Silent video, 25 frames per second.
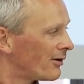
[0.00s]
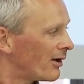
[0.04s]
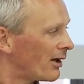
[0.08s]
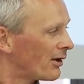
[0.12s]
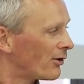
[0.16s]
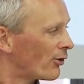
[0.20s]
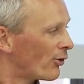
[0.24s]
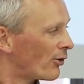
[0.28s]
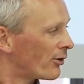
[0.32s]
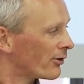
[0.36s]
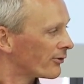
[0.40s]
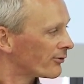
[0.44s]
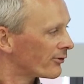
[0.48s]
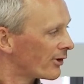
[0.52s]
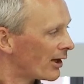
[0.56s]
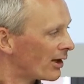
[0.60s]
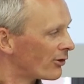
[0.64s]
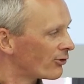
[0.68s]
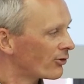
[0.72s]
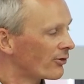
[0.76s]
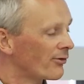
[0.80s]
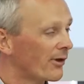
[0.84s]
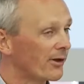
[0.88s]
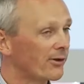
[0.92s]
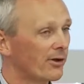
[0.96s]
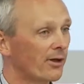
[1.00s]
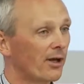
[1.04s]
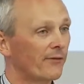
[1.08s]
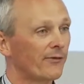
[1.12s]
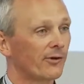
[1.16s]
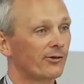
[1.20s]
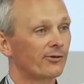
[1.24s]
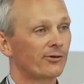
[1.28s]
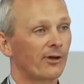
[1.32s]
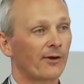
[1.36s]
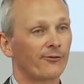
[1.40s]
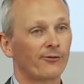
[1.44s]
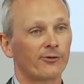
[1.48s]
in an organization that
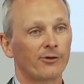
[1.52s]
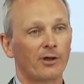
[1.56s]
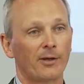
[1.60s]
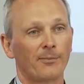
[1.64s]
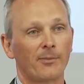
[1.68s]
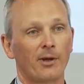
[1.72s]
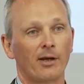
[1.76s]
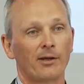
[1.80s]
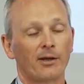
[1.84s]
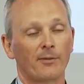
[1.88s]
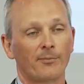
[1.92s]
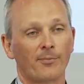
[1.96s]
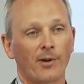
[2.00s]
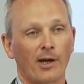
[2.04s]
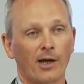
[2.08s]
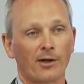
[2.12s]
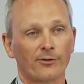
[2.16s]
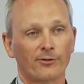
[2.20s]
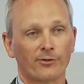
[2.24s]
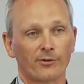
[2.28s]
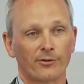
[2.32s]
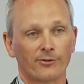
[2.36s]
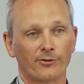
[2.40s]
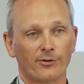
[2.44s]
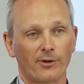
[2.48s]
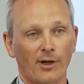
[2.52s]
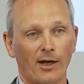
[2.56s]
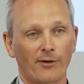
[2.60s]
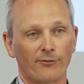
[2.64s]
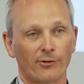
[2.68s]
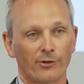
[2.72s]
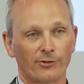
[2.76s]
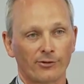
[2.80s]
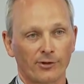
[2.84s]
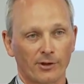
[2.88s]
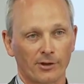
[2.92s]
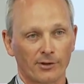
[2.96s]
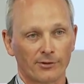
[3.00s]
delivers 17 million parcels
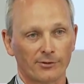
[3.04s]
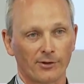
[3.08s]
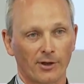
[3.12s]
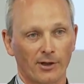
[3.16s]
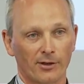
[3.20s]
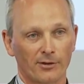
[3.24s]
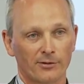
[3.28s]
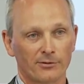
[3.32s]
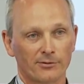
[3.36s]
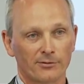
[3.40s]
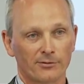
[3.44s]
every single day.